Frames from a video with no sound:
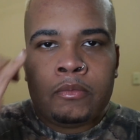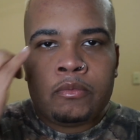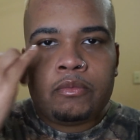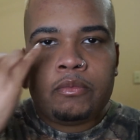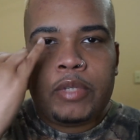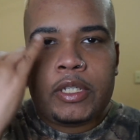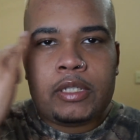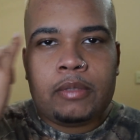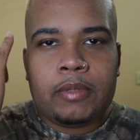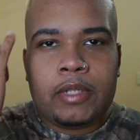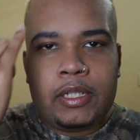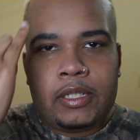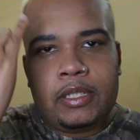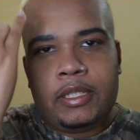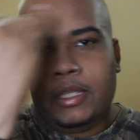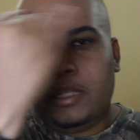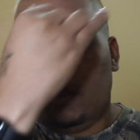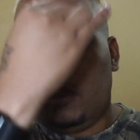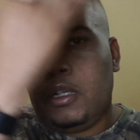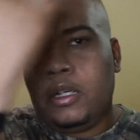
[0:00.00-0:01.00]
put some
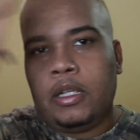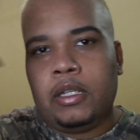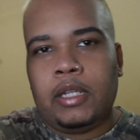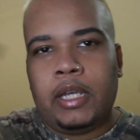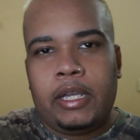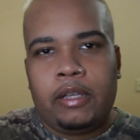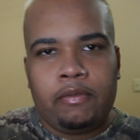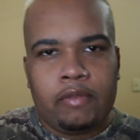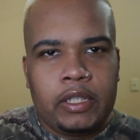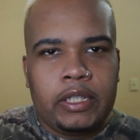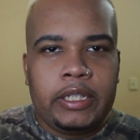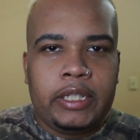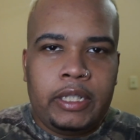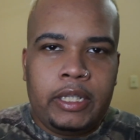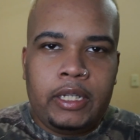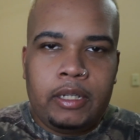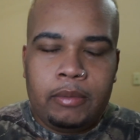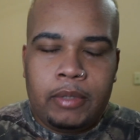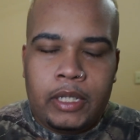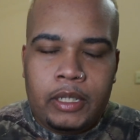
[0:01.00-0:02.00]
concealer and like really clean
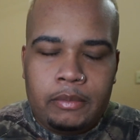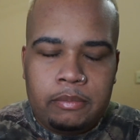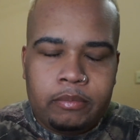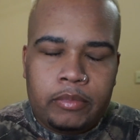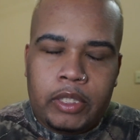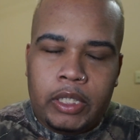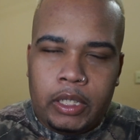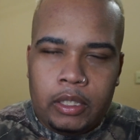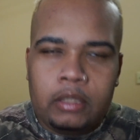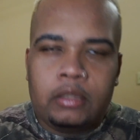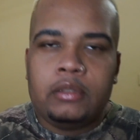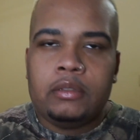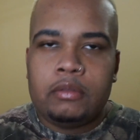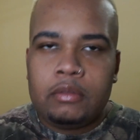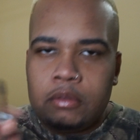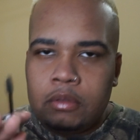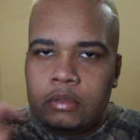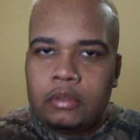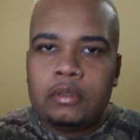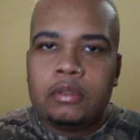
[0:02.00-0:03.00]
them up and
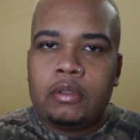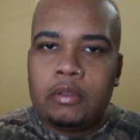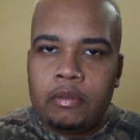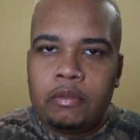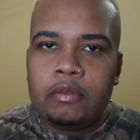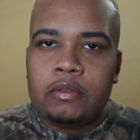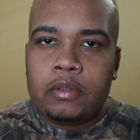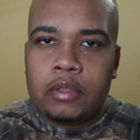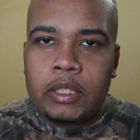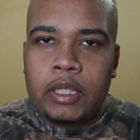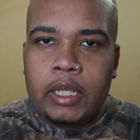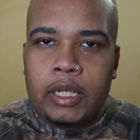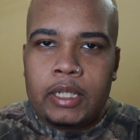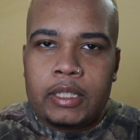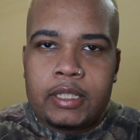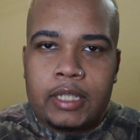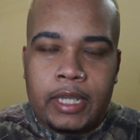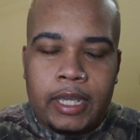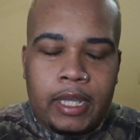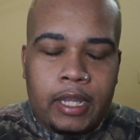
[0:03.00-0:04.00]
get it
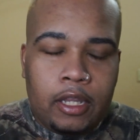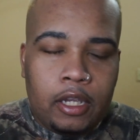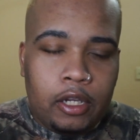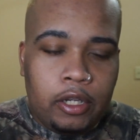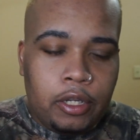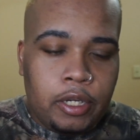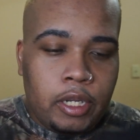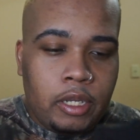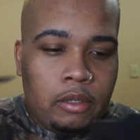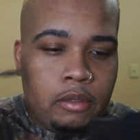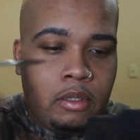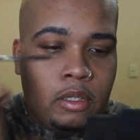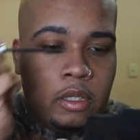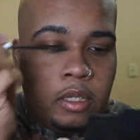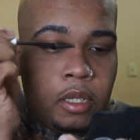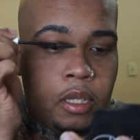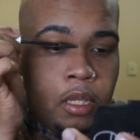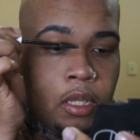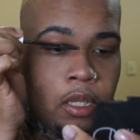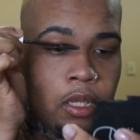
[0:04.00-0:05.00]
together, you know?
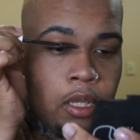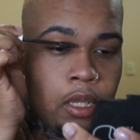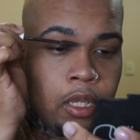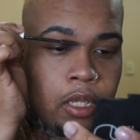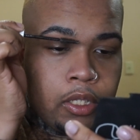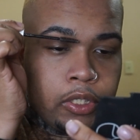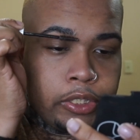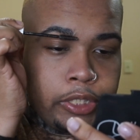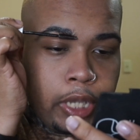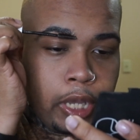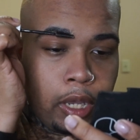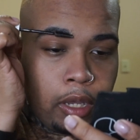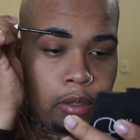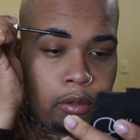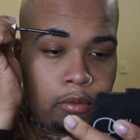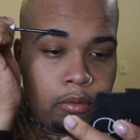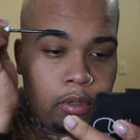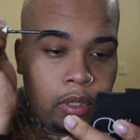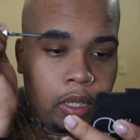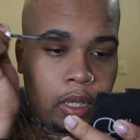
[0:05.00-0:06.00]

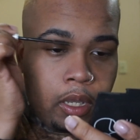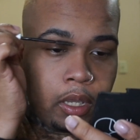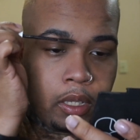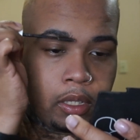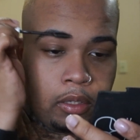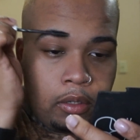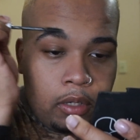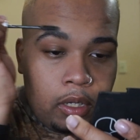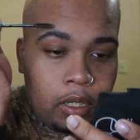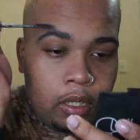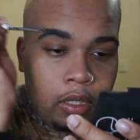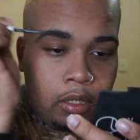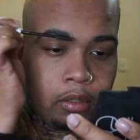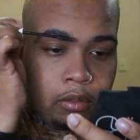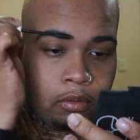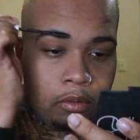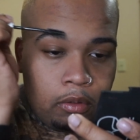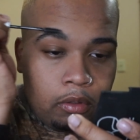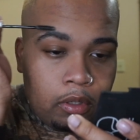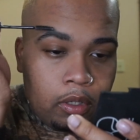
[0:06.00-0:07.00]
So, you
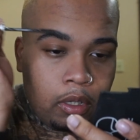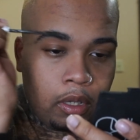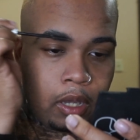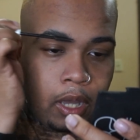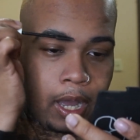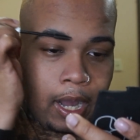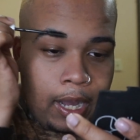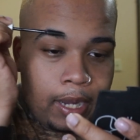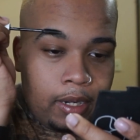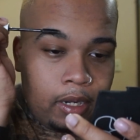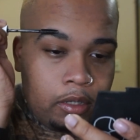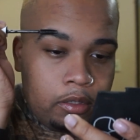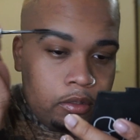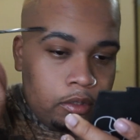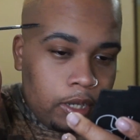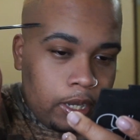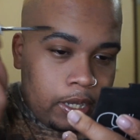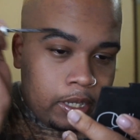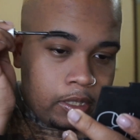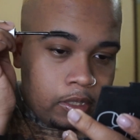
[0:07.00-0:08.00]
know, I know you
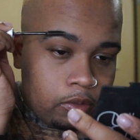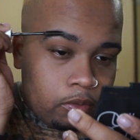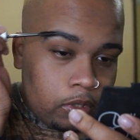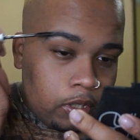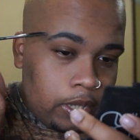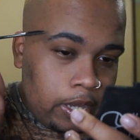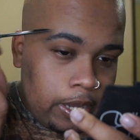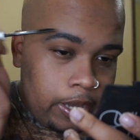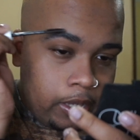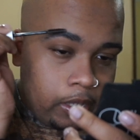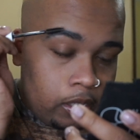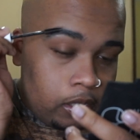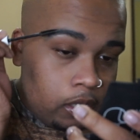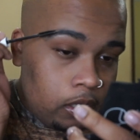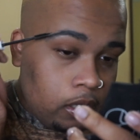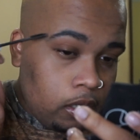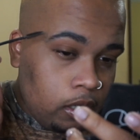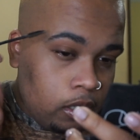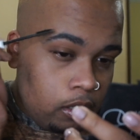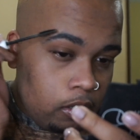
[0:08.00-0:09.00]
guys were like,
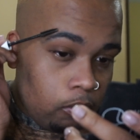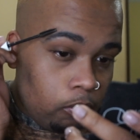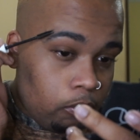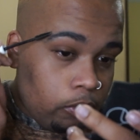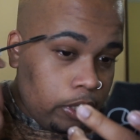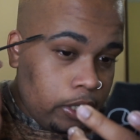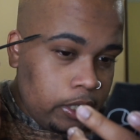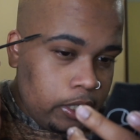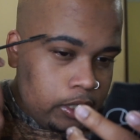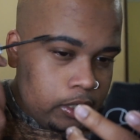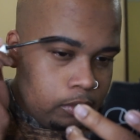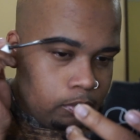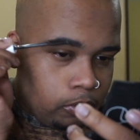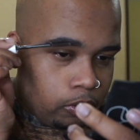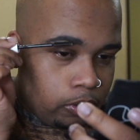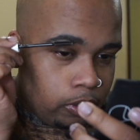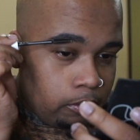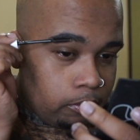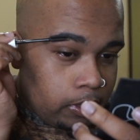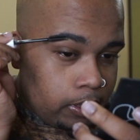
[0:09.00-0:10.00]
where this
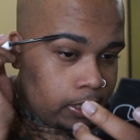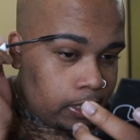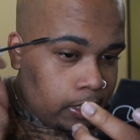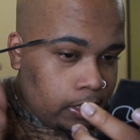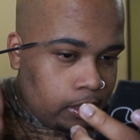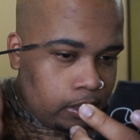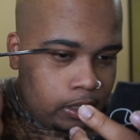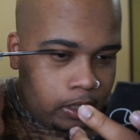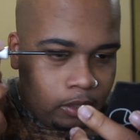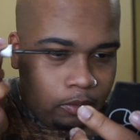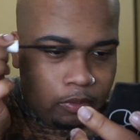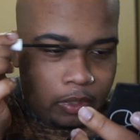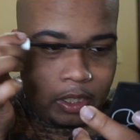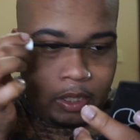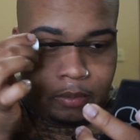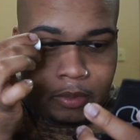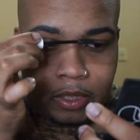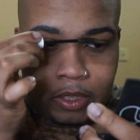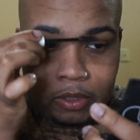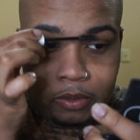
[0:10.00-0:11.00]
boy been at? Like, what he
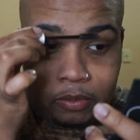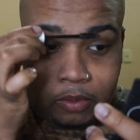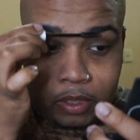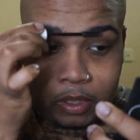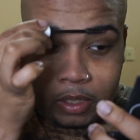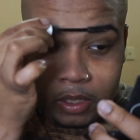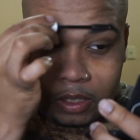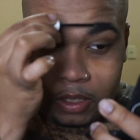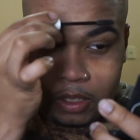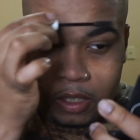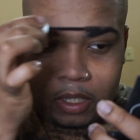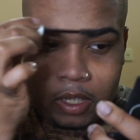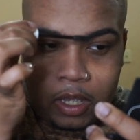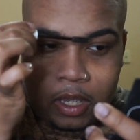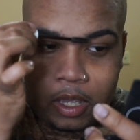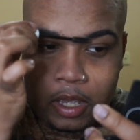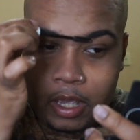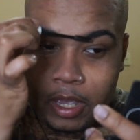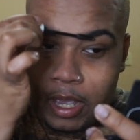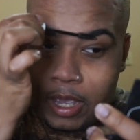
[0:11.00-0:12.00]
been doing? Like,
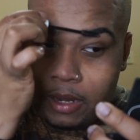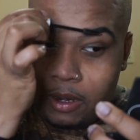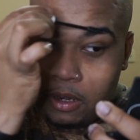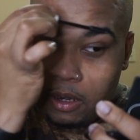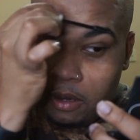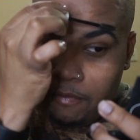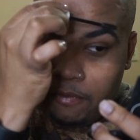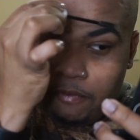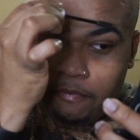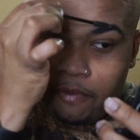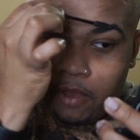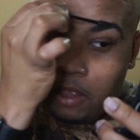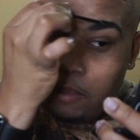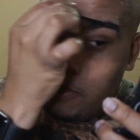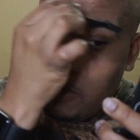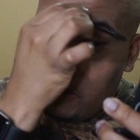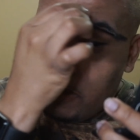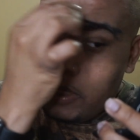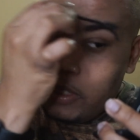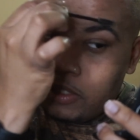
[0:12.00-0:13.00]
and then if you follow me
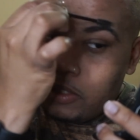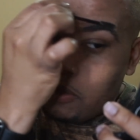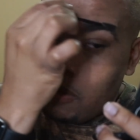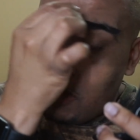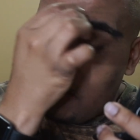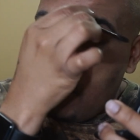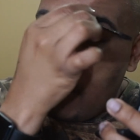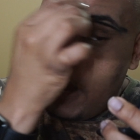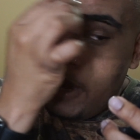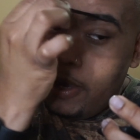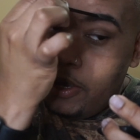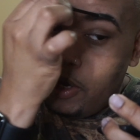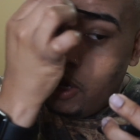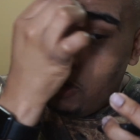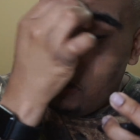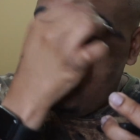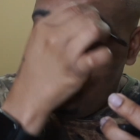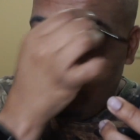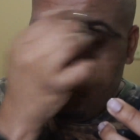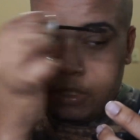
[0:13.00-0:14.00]
on Instagram, I know
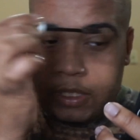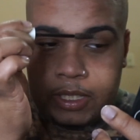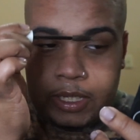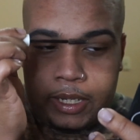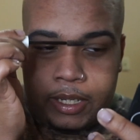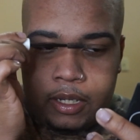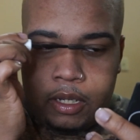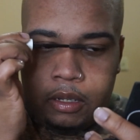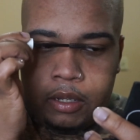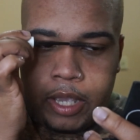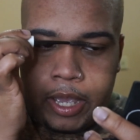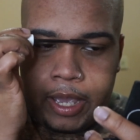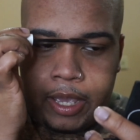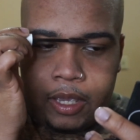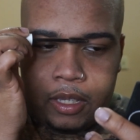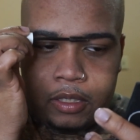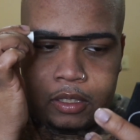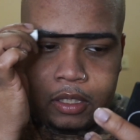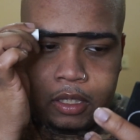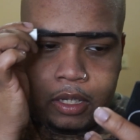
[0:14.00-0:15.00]
you was like,
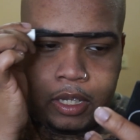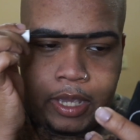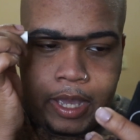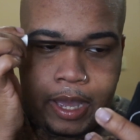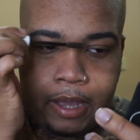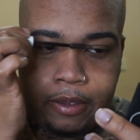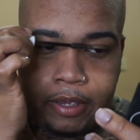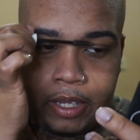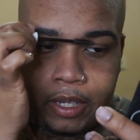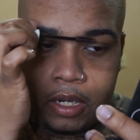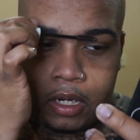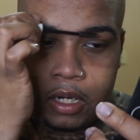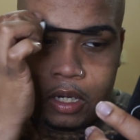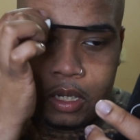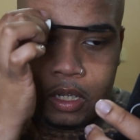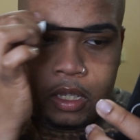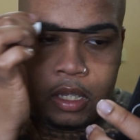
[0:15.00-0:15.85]
okay, so he out here